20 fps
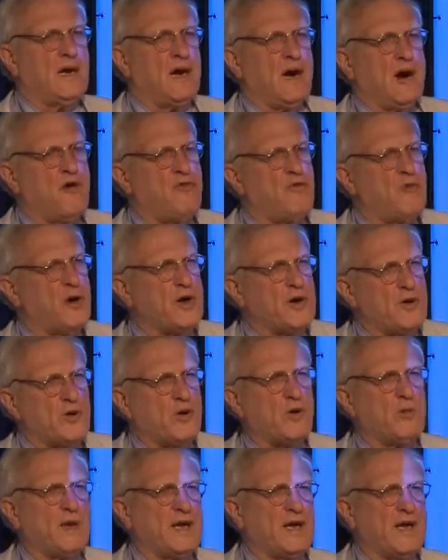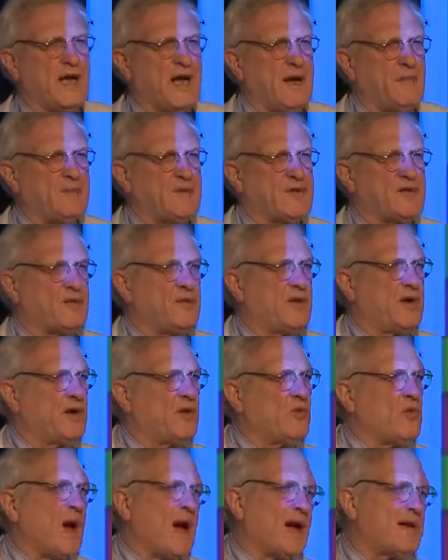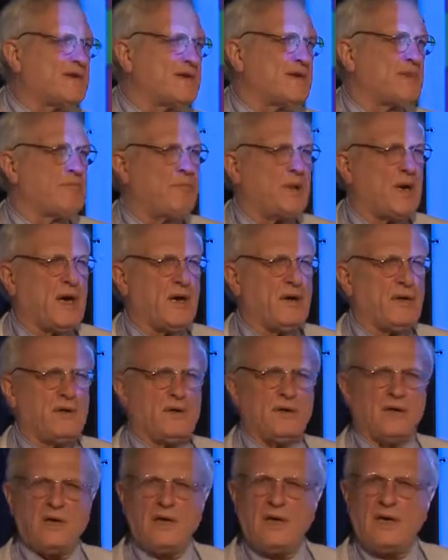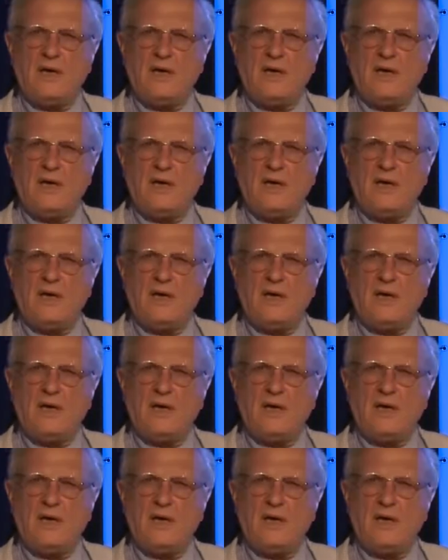of what normally happens when a rising power